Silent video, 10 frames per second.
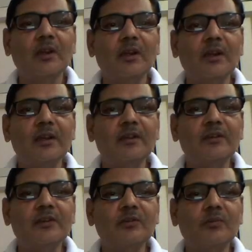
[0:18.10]

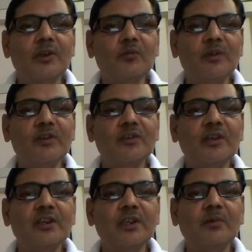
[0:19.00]
And when we
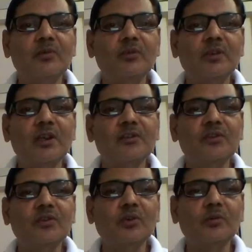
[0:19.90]
study about
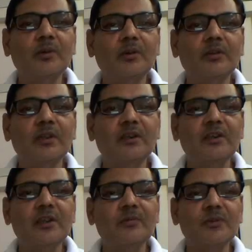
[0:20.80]
crossing over, that
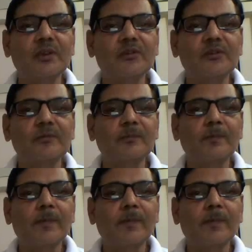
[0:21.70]
gives us